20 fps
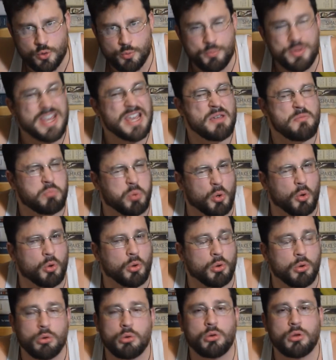
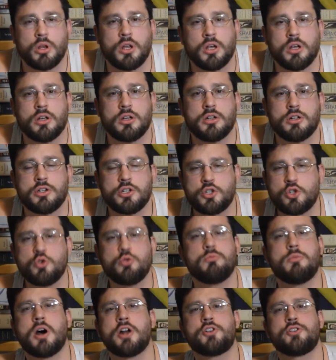People do
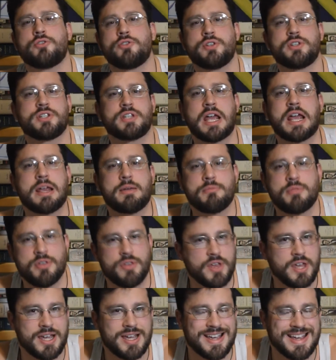much the same
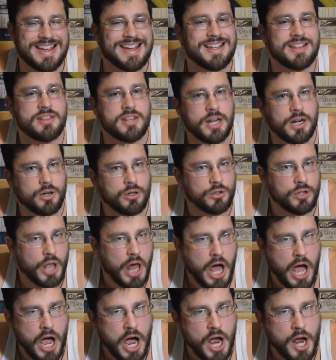thing in their
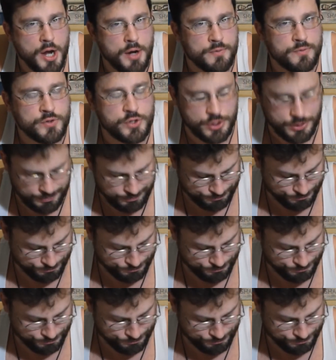lives.